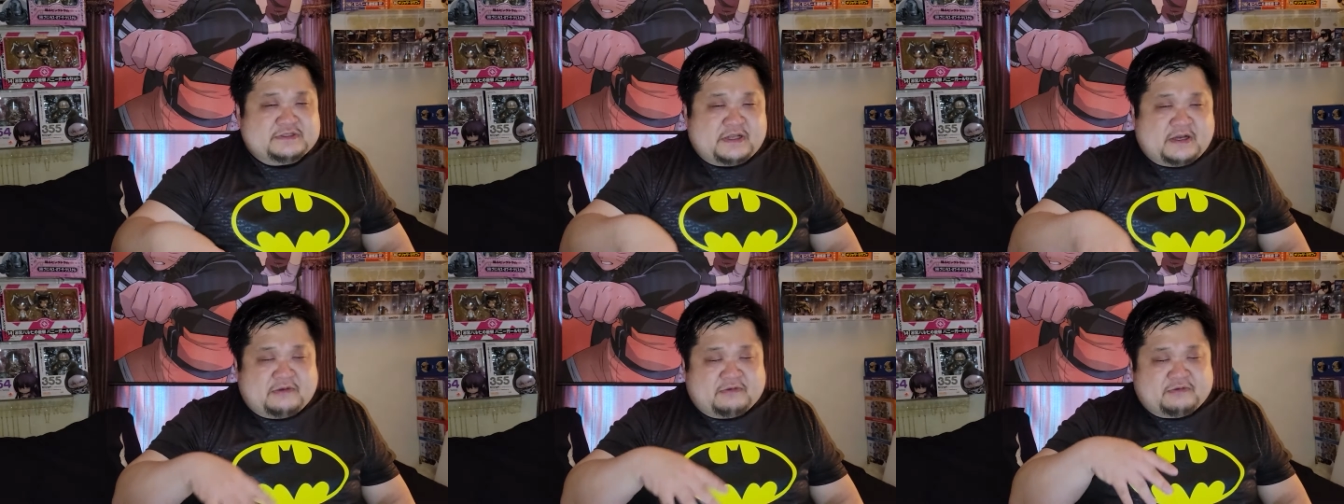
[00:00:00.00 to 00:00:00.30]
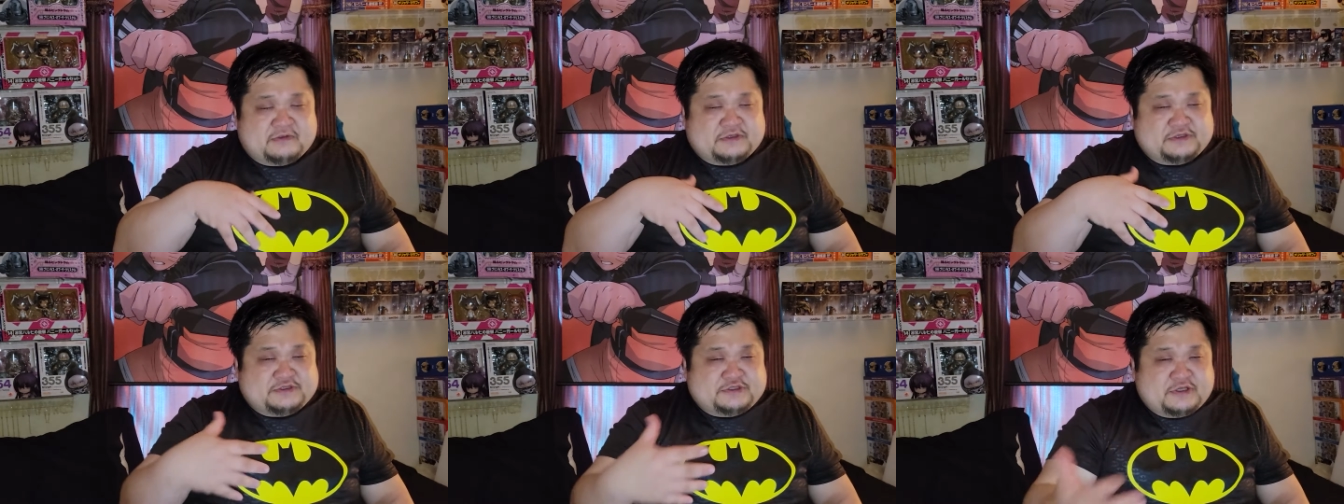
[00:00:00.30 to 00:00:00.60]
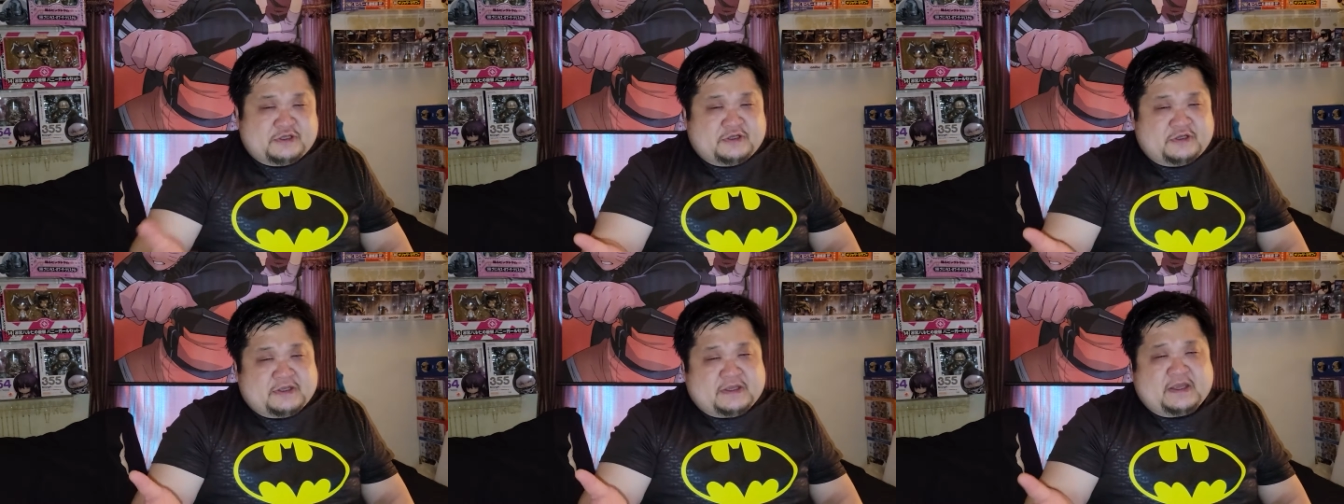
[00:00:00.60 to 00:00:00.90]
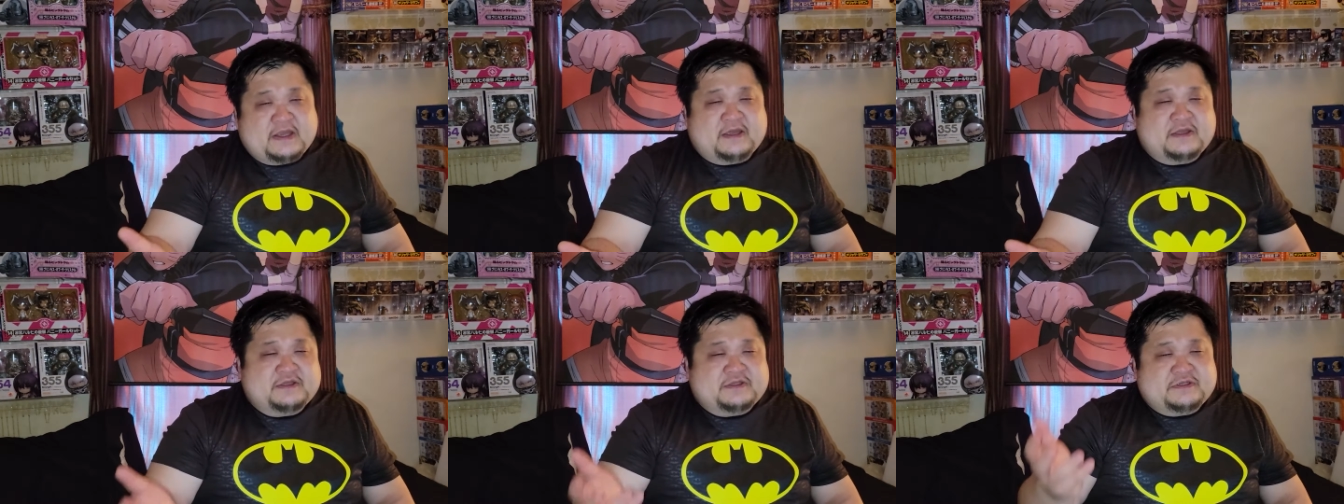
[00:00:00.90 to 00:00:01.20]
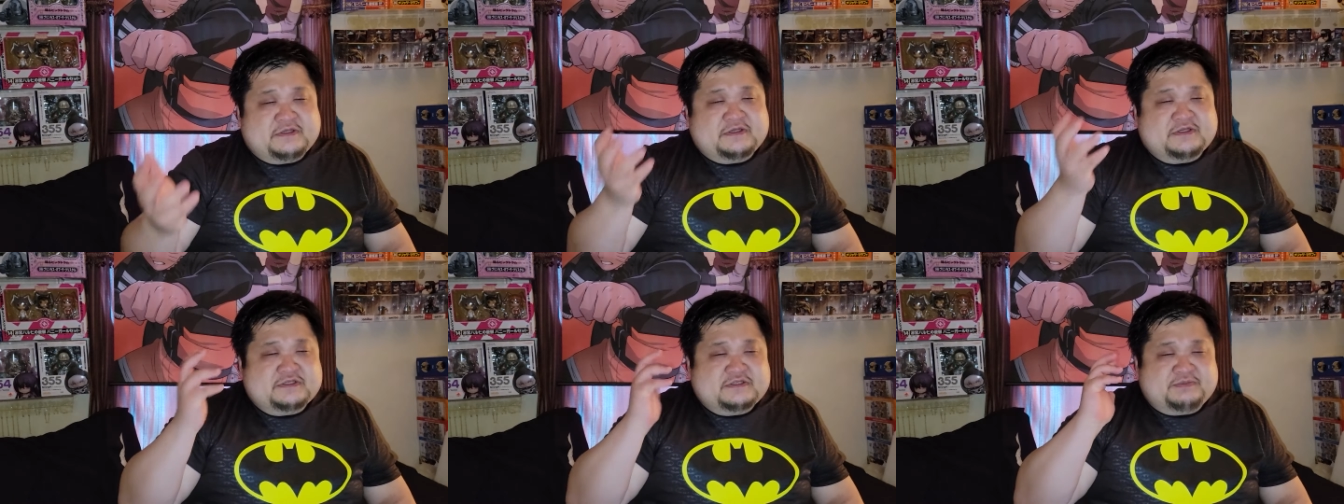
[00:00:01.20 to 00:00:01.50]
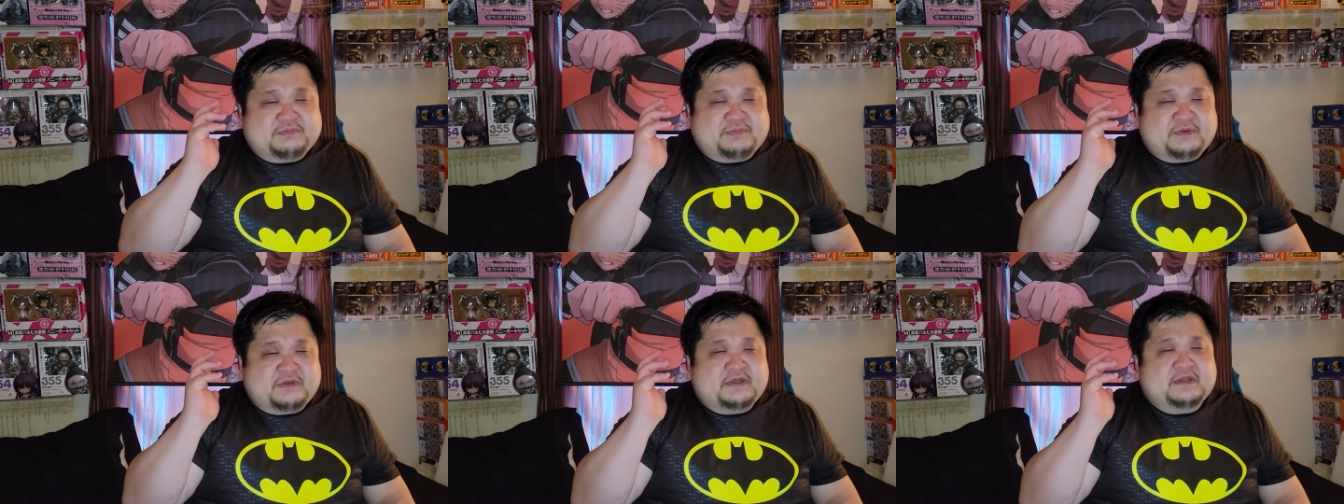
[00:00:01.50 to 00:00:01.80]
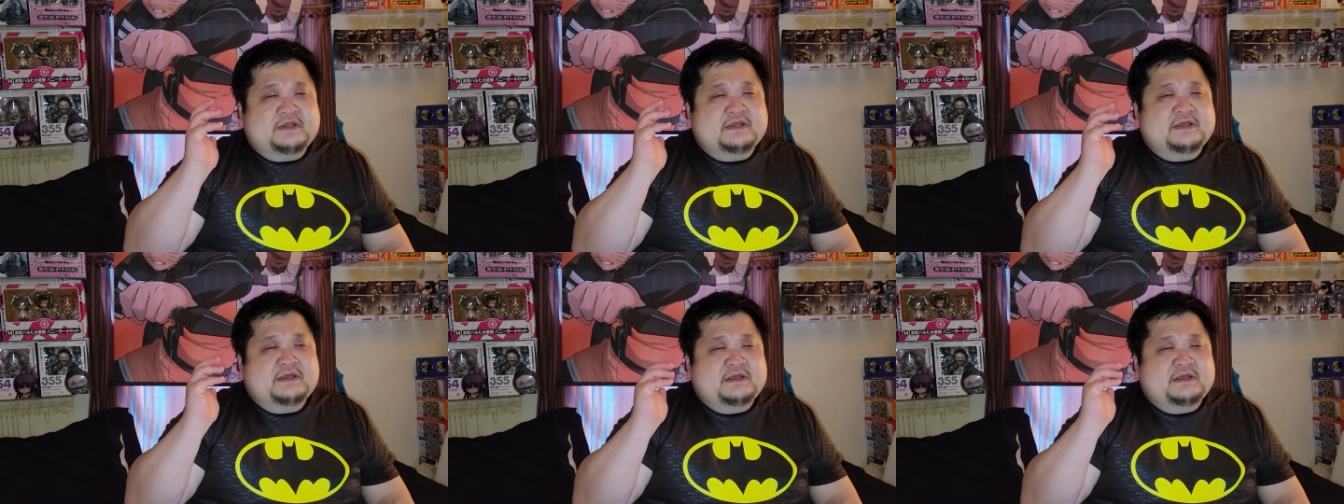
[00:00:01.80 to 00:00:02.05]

They don't really show the characters, but